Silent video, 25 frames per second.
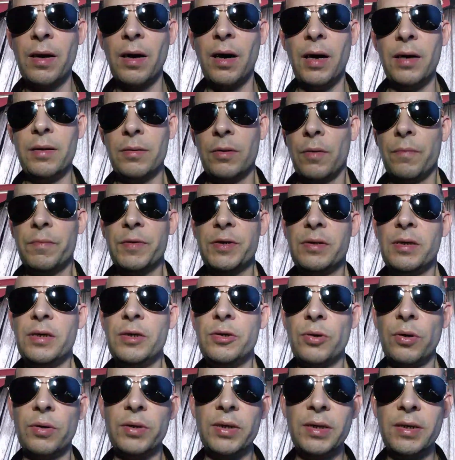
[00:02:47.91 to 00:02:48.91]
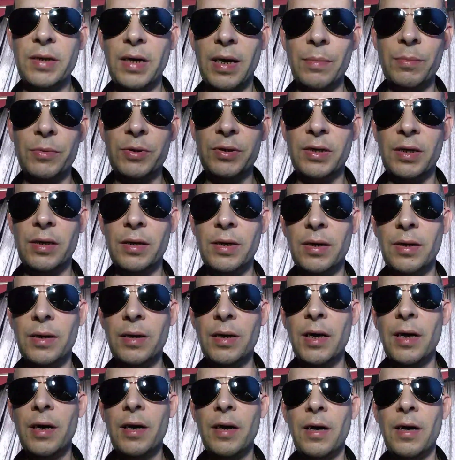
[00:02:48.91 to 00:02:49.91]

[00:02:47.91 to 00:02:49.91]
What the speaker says: Obviously Johnny Depp was in it.